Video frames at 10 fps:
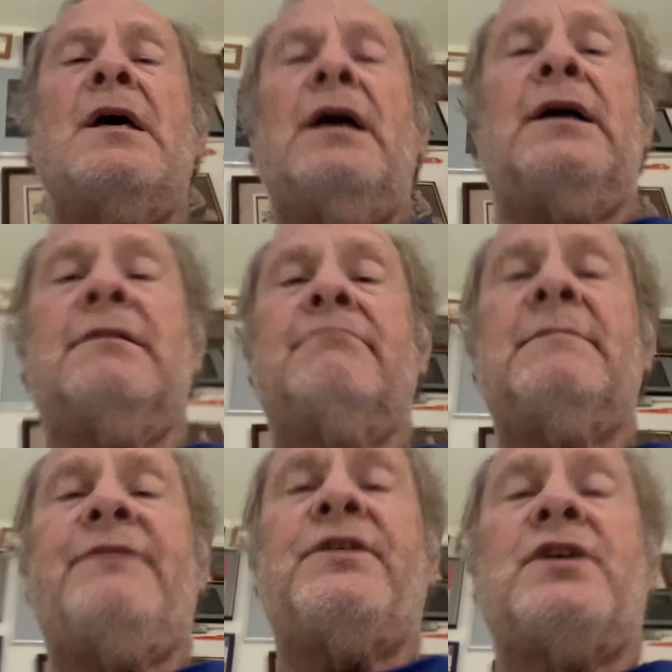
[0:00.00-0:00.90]

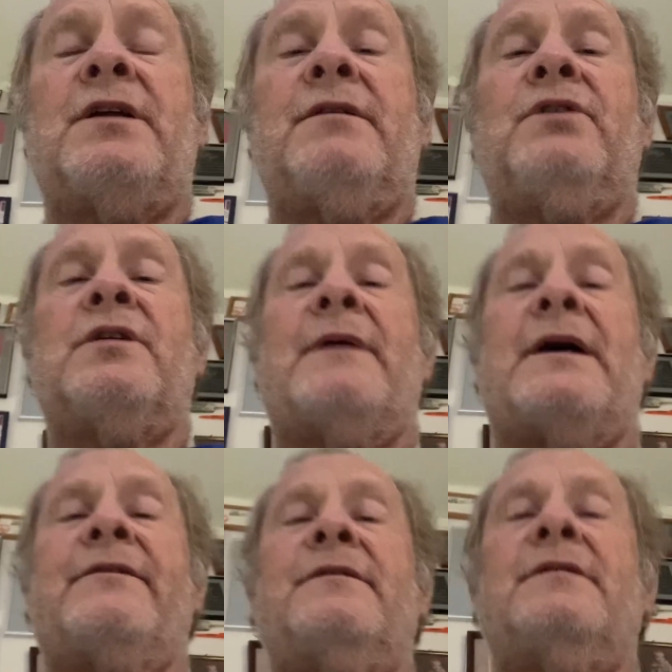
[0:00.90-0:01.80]
If you're going to learn
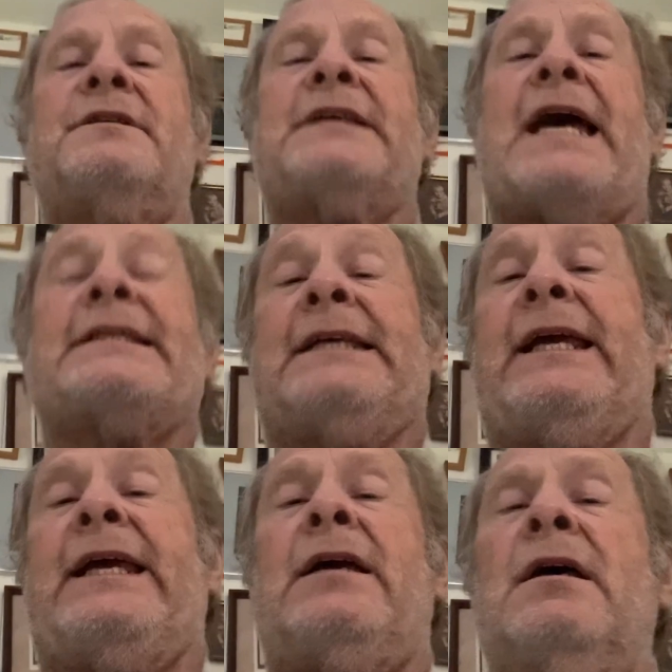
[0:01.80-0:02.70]
about scat
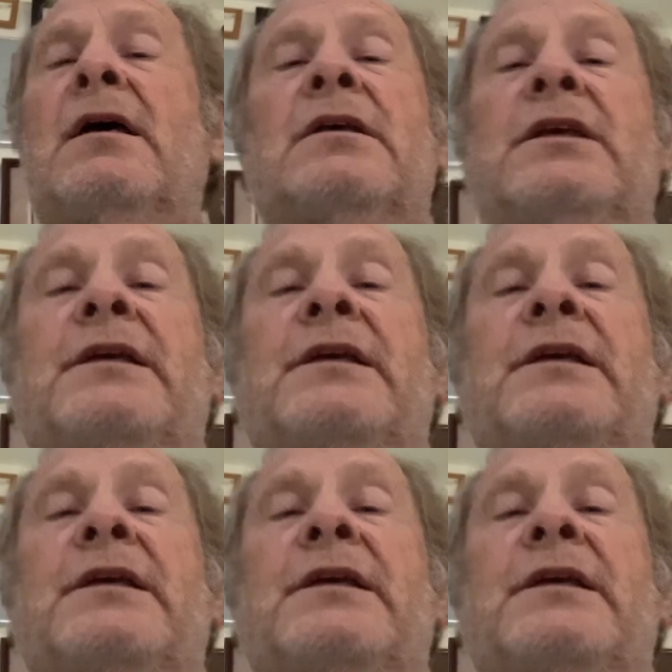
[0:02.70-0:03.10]
singing, you